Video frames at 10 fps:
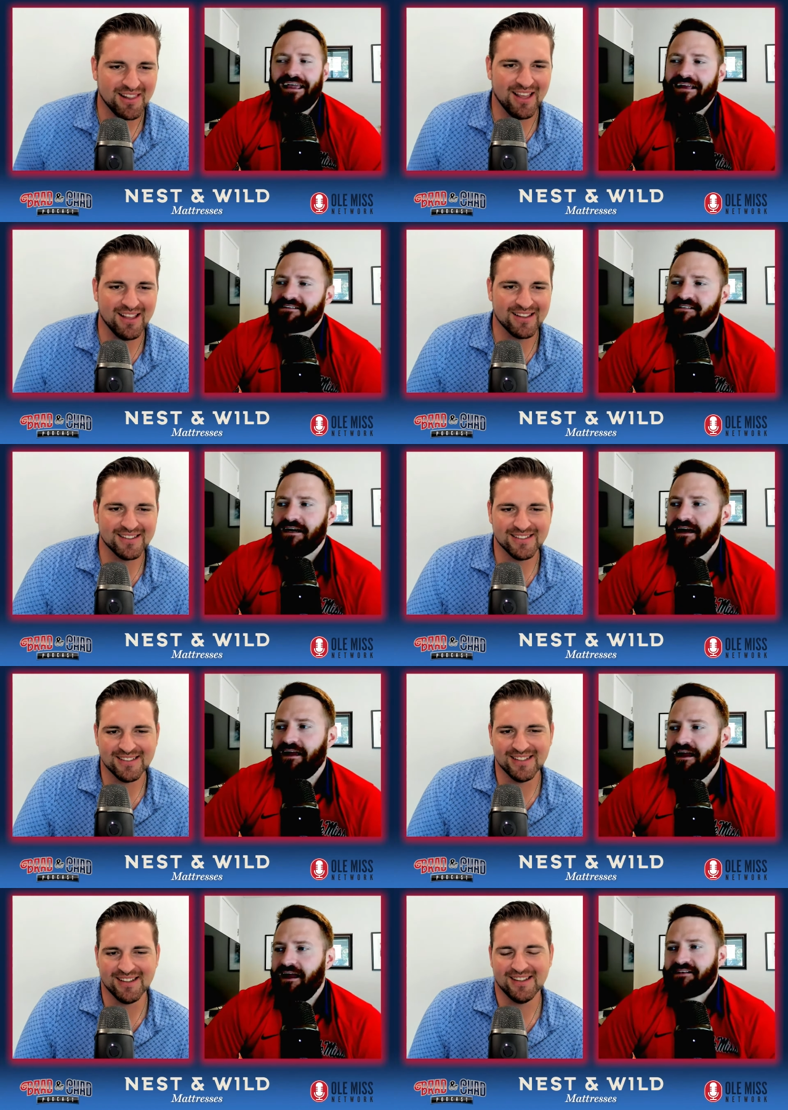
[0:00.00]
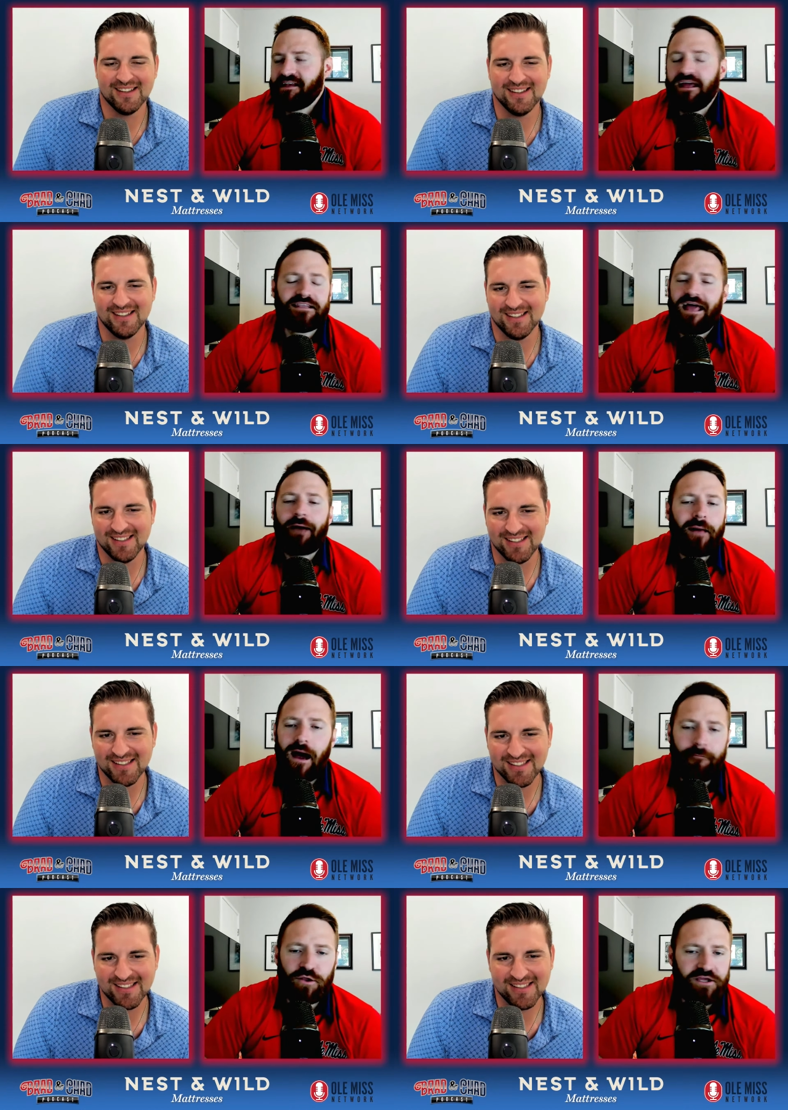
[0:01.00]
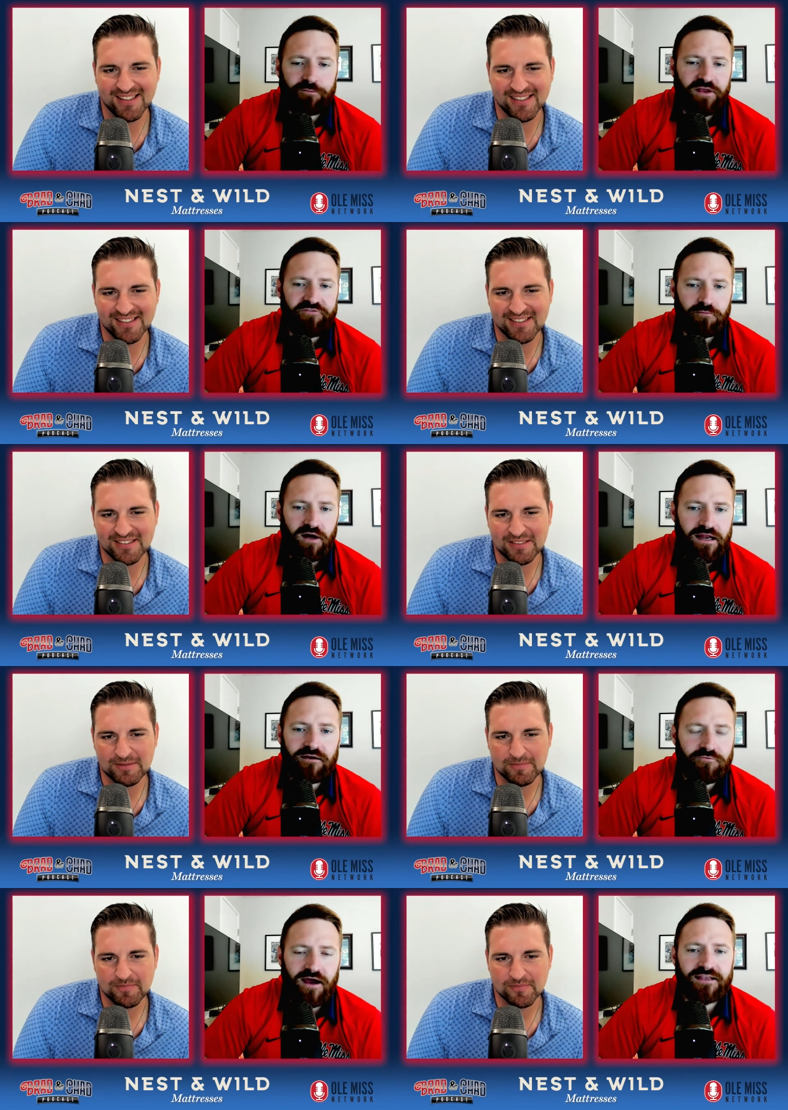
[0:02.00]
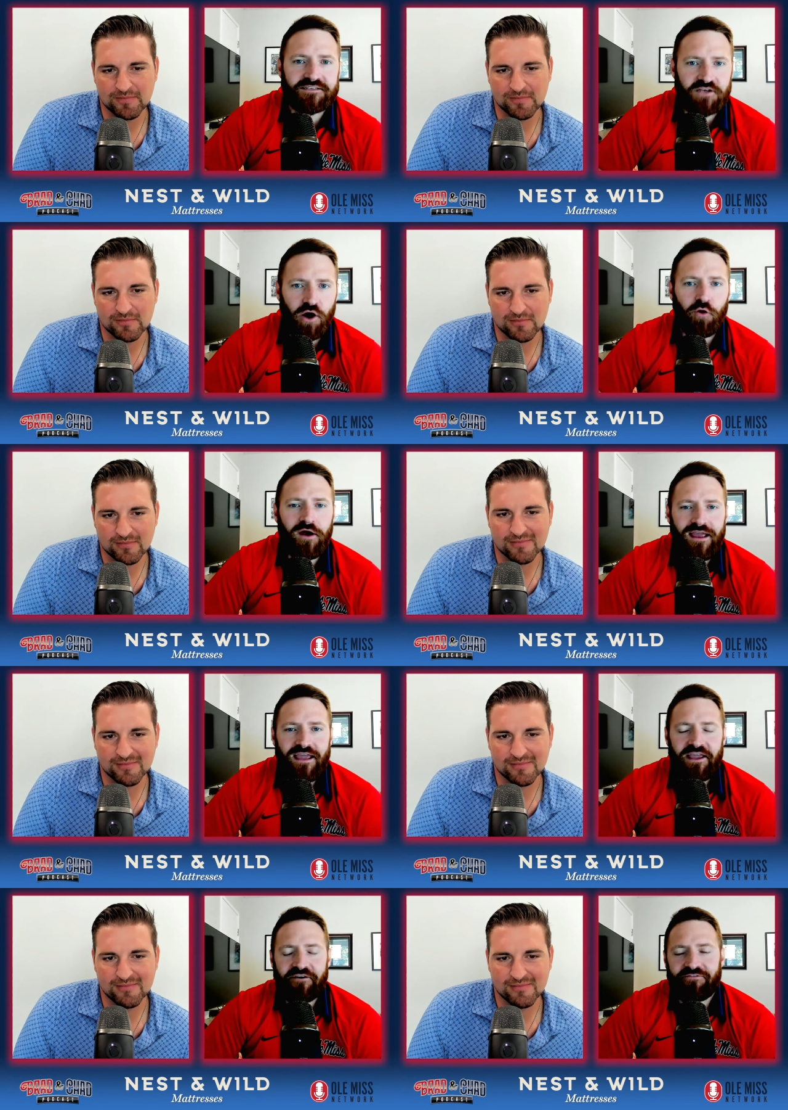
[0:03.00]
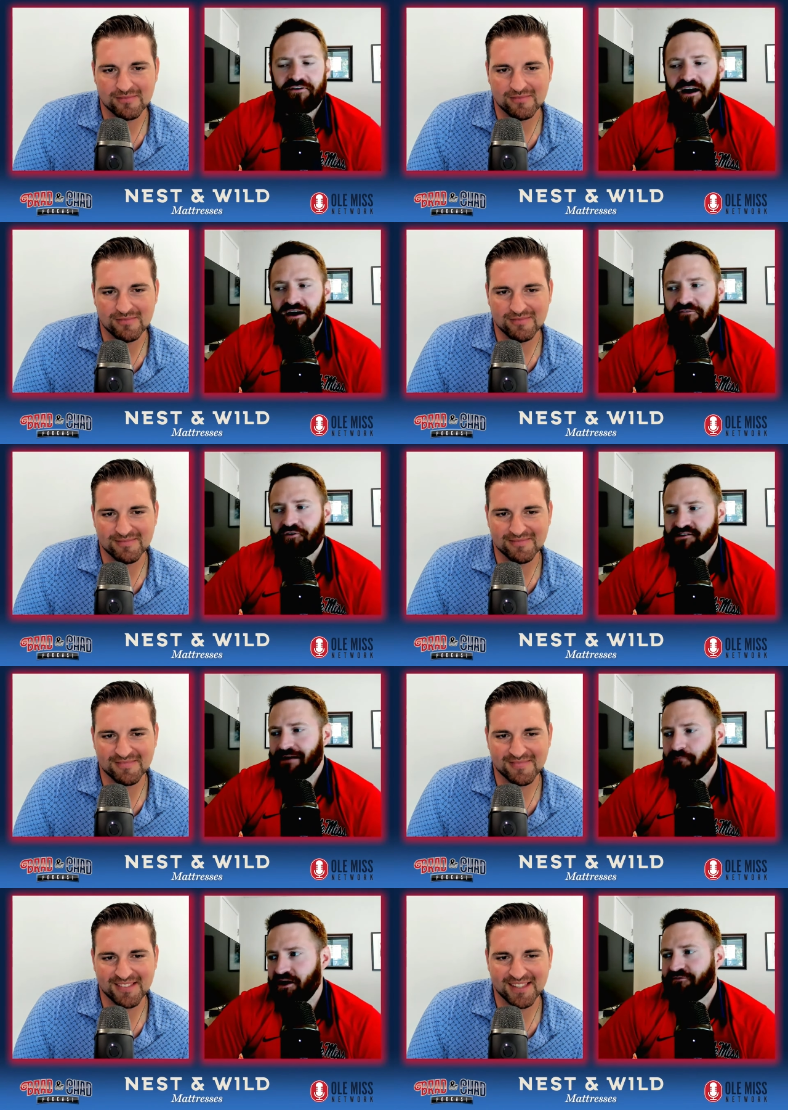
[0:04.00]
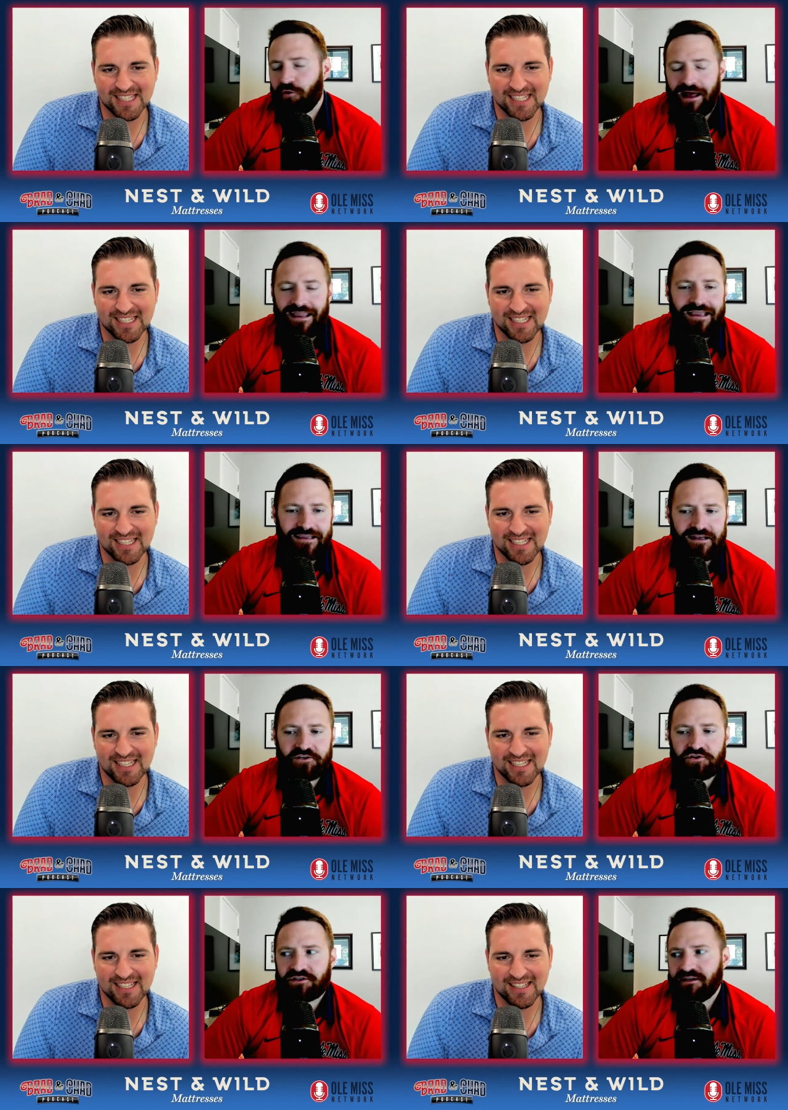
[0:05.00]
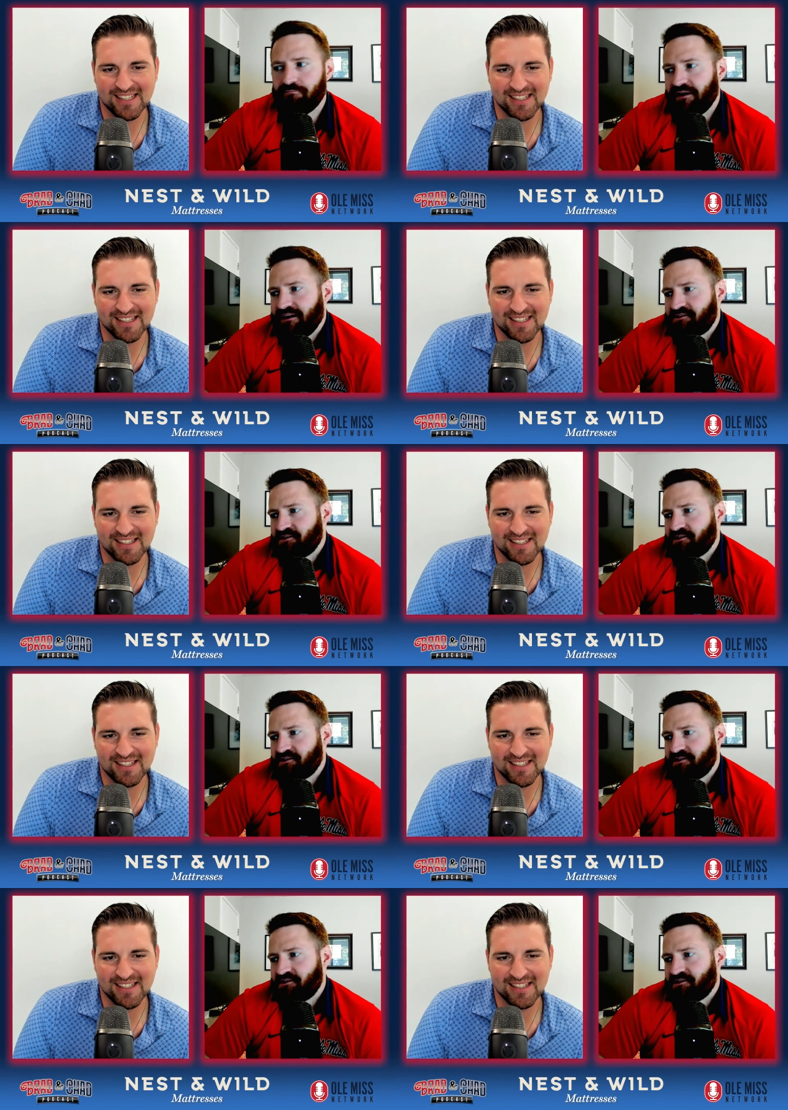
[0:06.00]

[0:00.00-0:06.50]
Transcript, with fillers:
Speaker 1: Like it's, it's, it's I'm, not, I'm only going to play for money, right? So if uh, if there's not money for it, I can't get interested. But it's